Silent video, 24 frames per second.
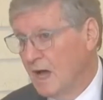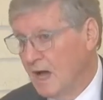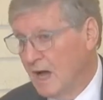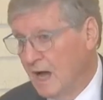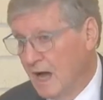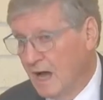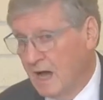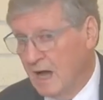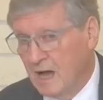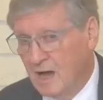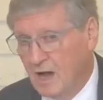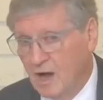
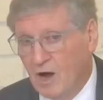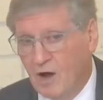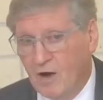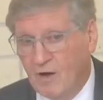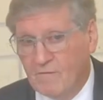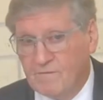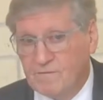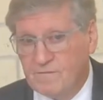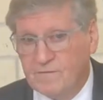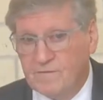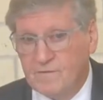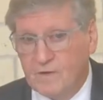
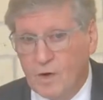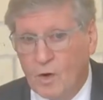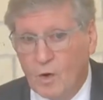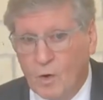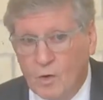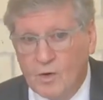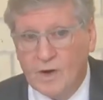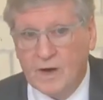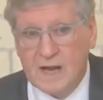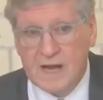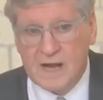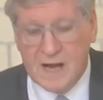of
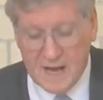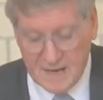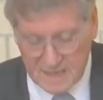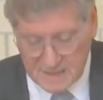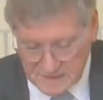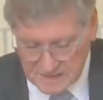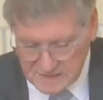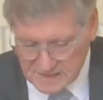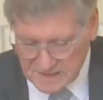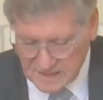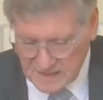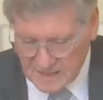
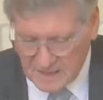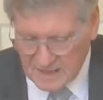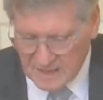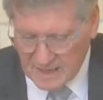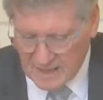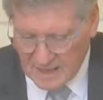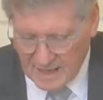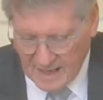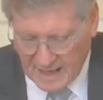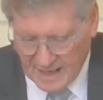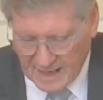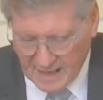holiness
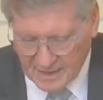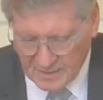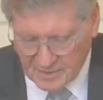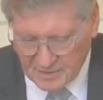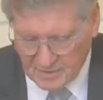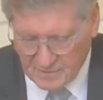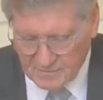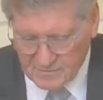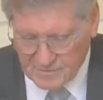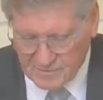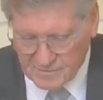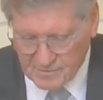and
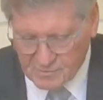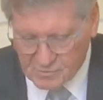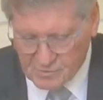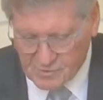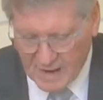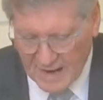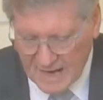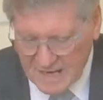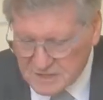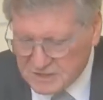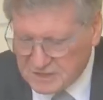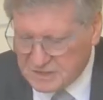of
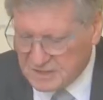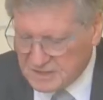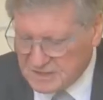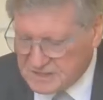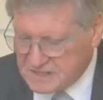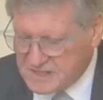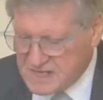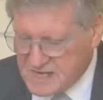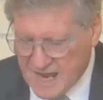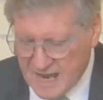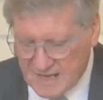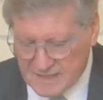
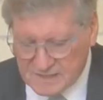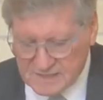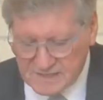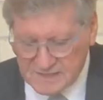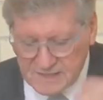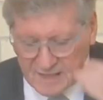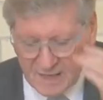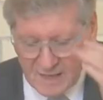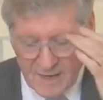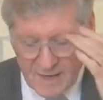righteousness.